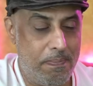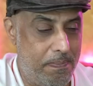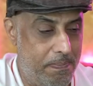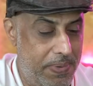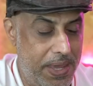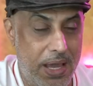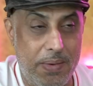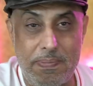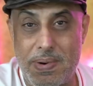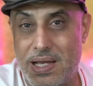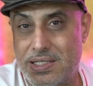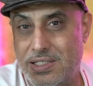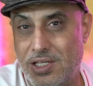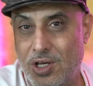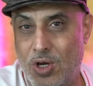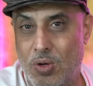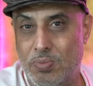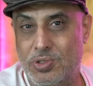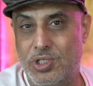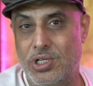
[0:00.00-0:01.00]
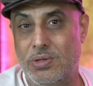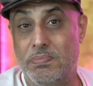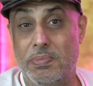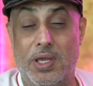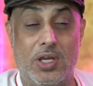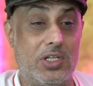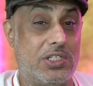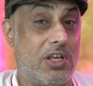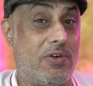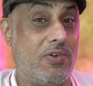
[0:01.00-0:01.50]
be a passing option.
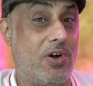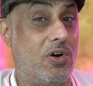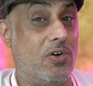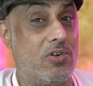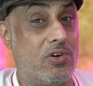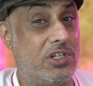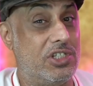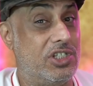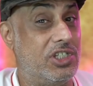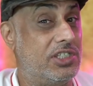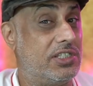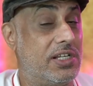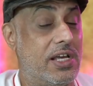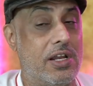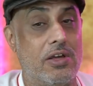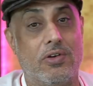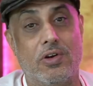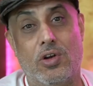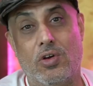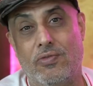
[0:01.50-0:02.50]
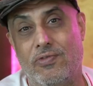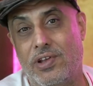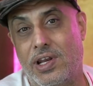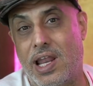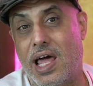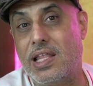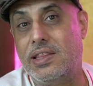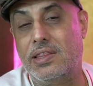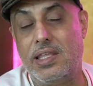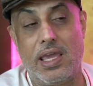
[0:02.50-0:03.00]
Because I've got a Regista and I've got a
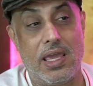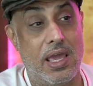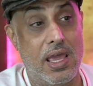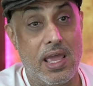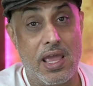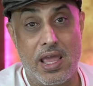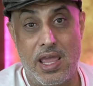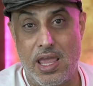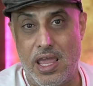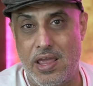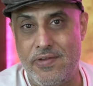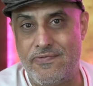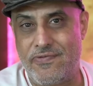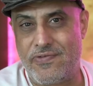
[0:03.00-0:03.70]
Volante. In